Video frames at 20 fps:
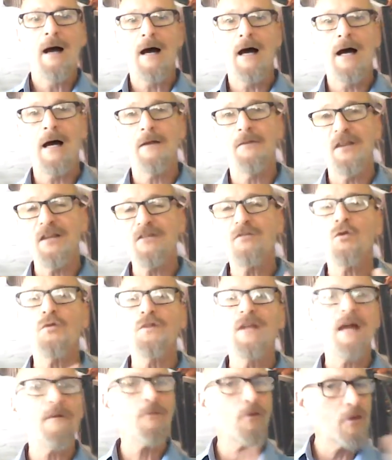Uh, this
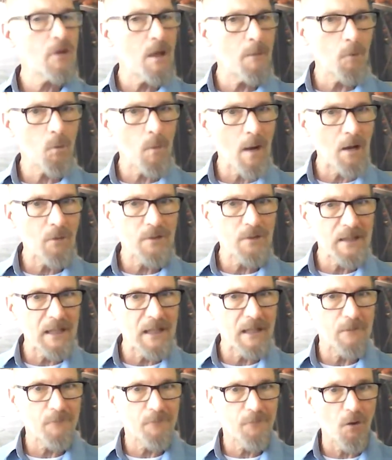will never come around
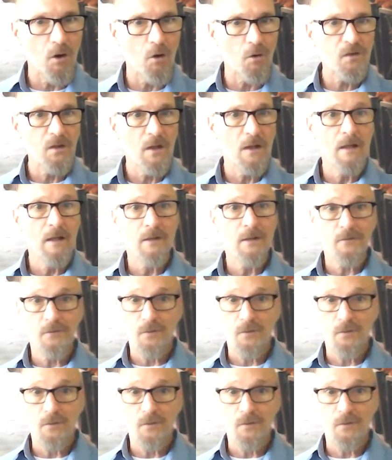again, folks.